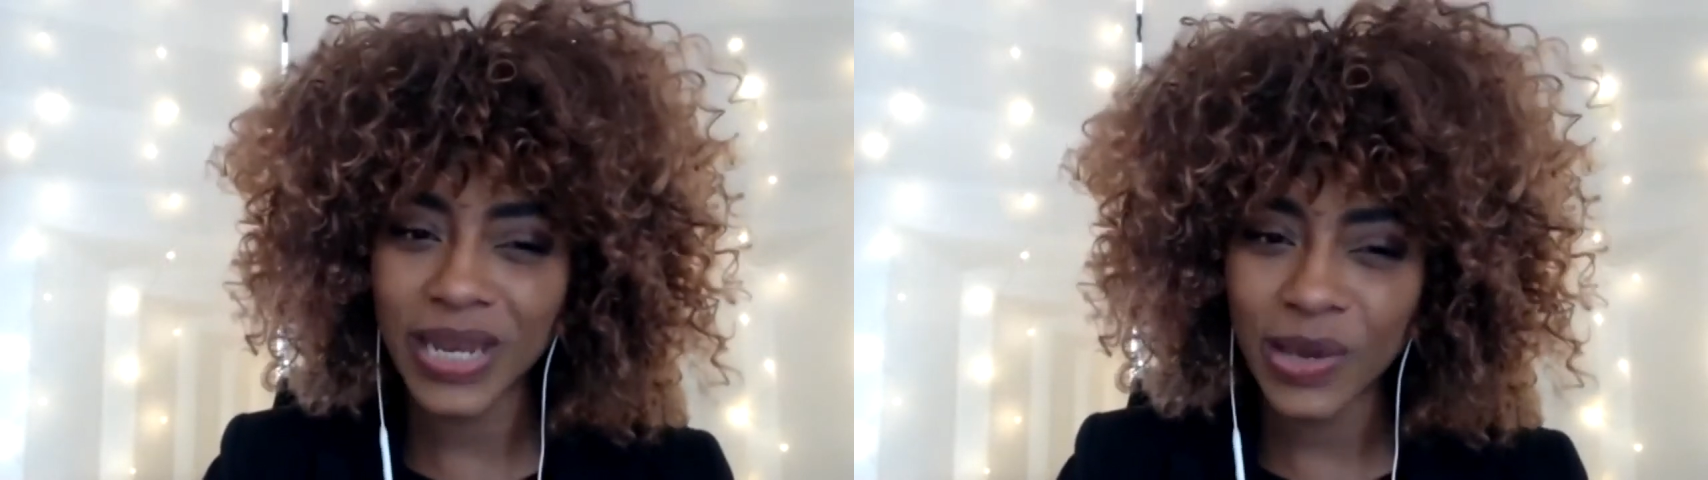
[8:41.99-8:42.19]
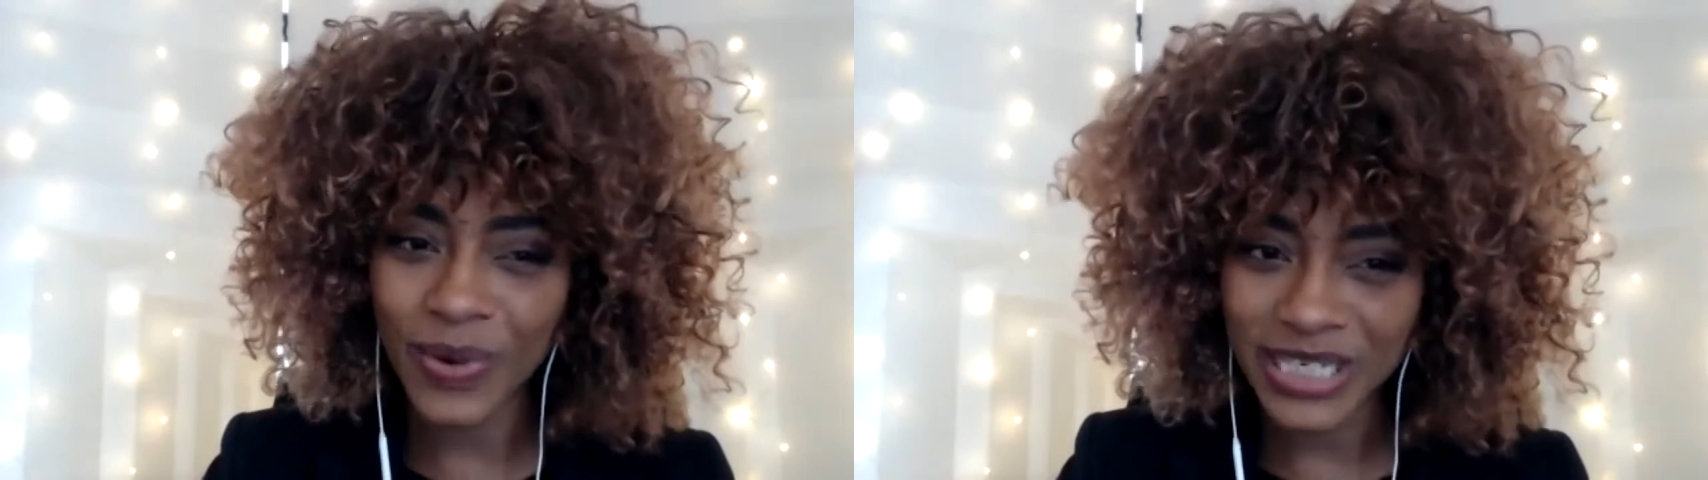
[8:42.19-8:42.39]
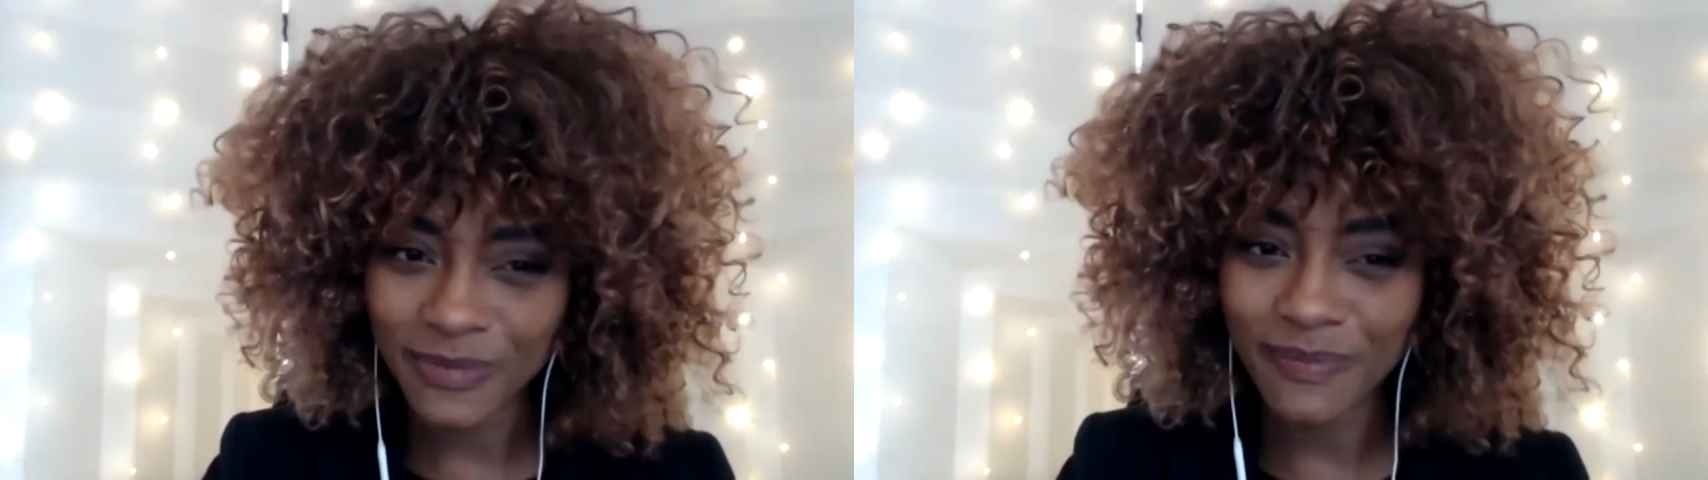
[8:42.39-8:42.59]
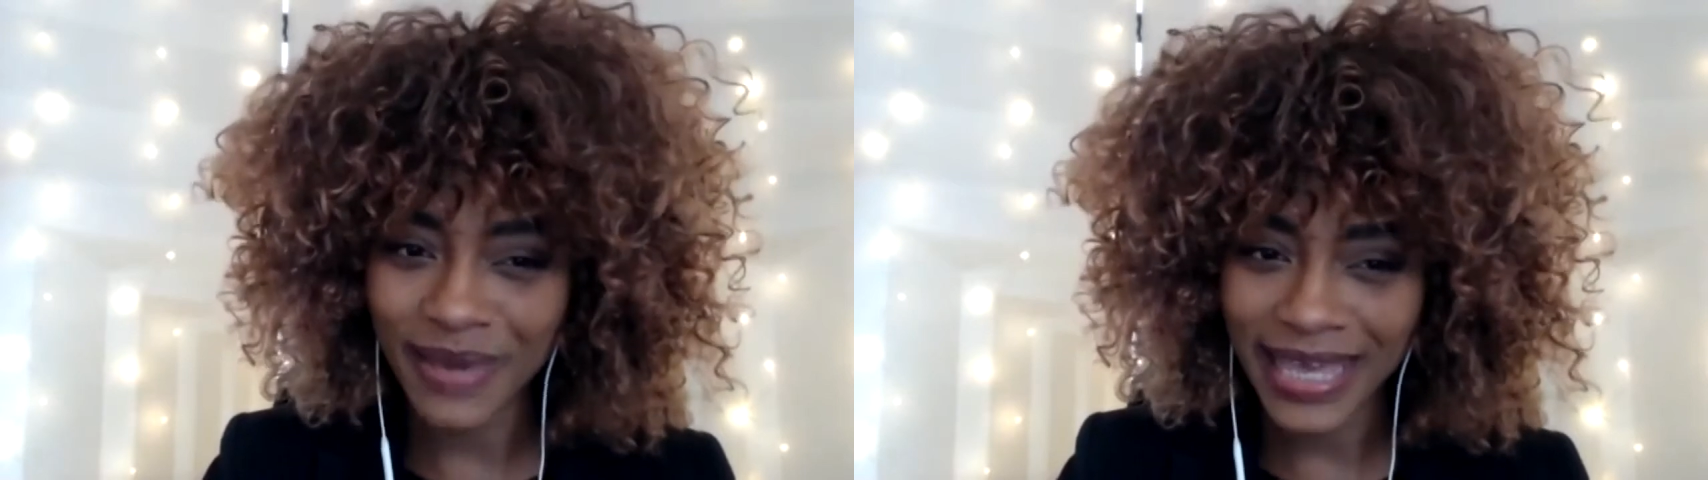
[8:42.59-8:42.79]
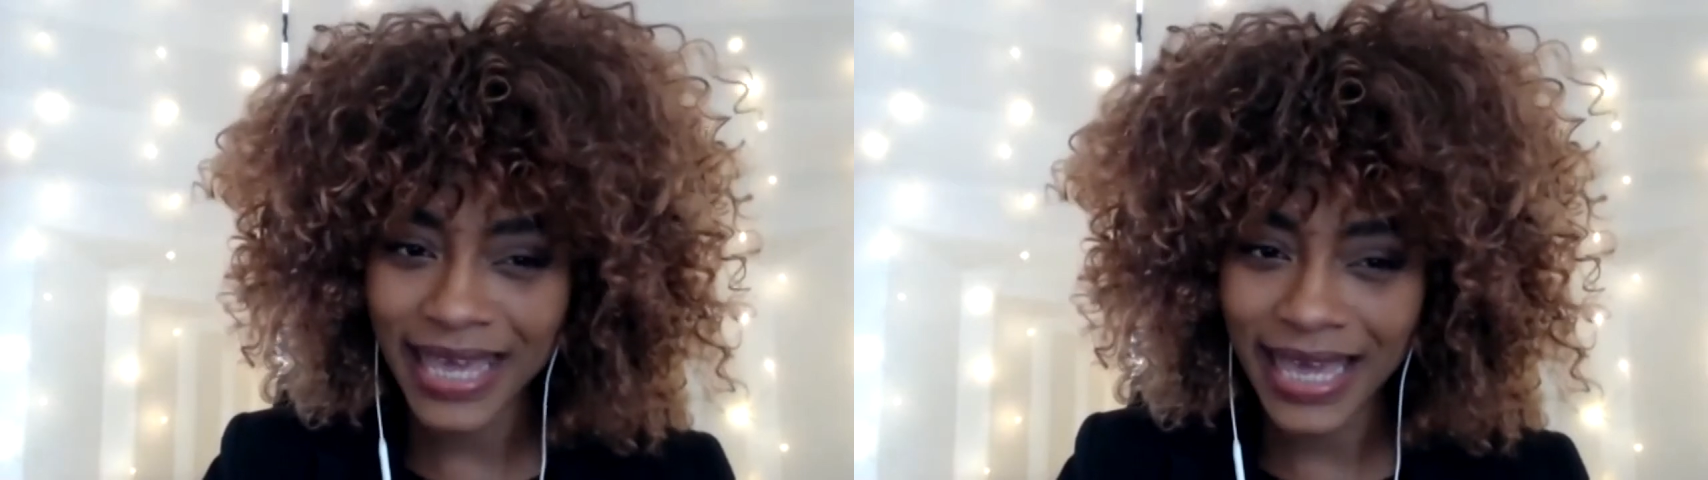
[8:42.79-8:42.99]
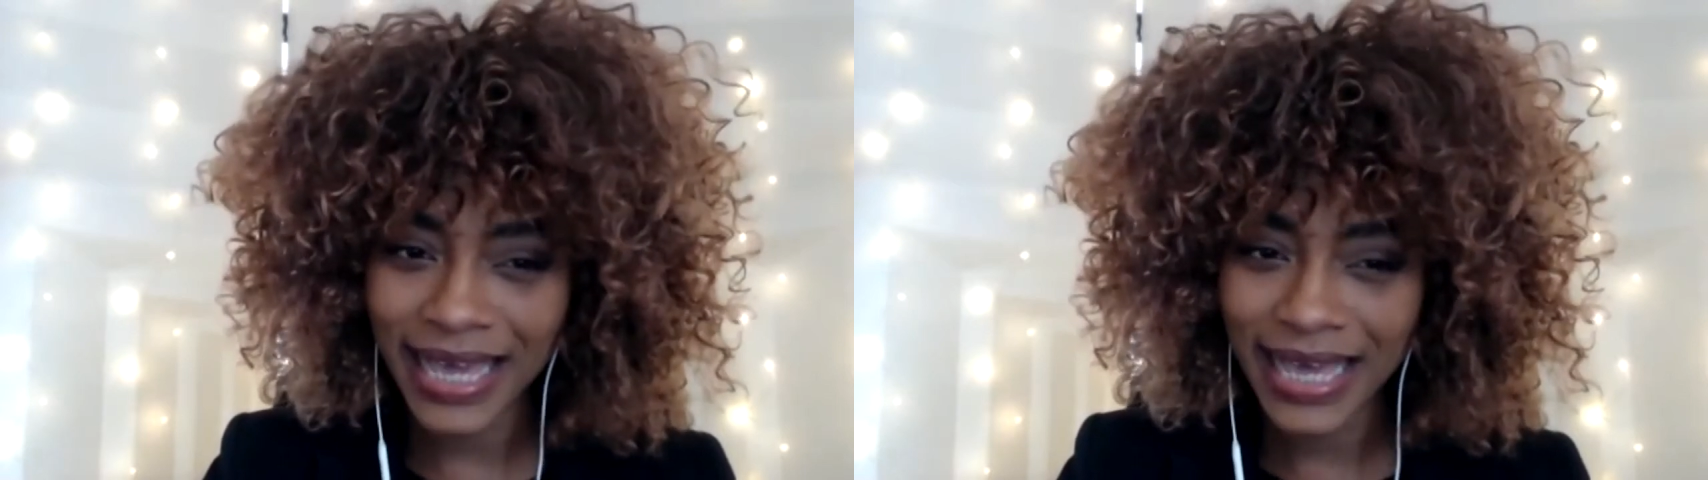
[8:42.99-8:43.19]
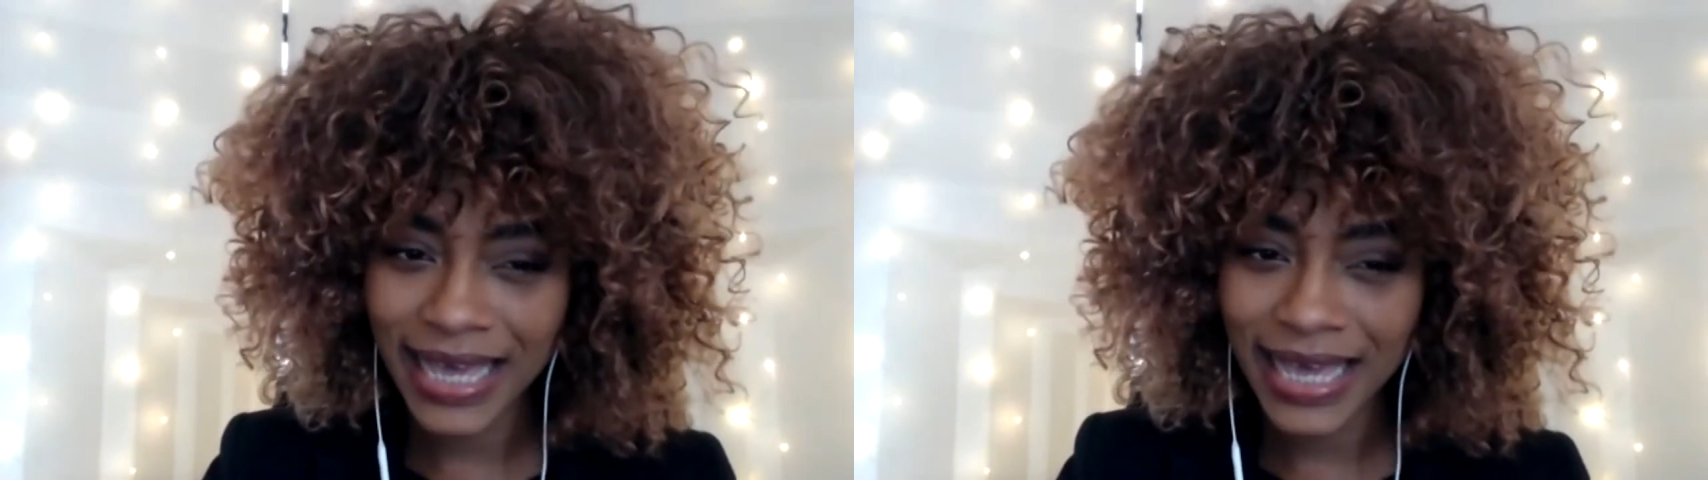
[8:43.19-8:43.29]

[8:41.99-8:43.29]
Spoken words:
really want to be making?